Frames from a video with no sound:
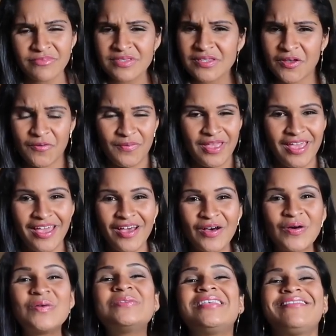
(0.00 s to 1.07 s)
So,
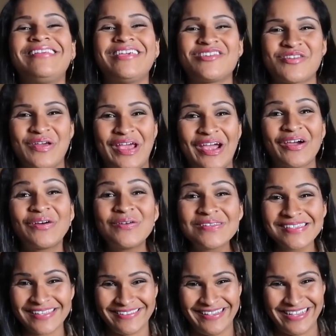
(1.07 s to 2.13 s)
who's the teacher here?
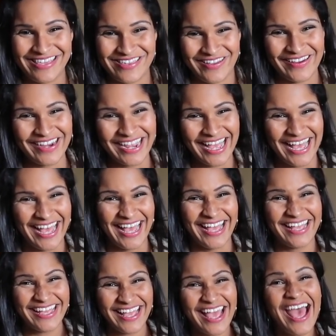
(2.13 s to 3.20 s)
Who's the teacher? We're
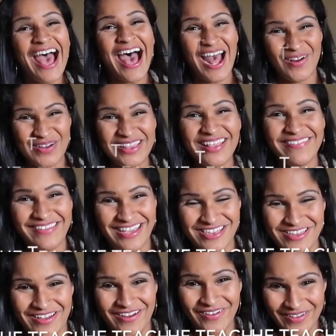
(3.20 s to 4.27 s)
the
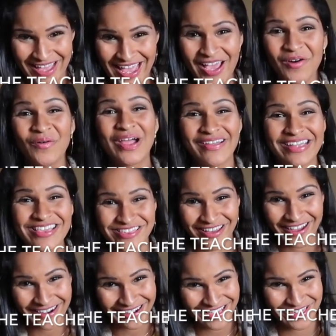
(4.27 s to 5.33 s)
teacher, okay? We're in
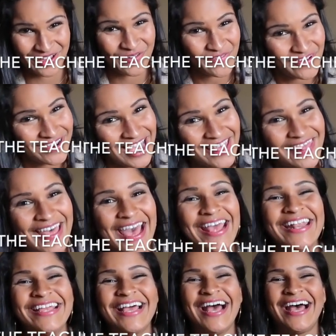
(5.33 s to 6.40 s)
charge, don't forget
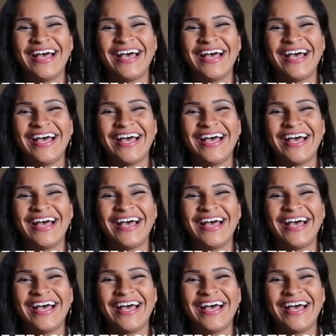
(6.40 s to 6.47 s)
that.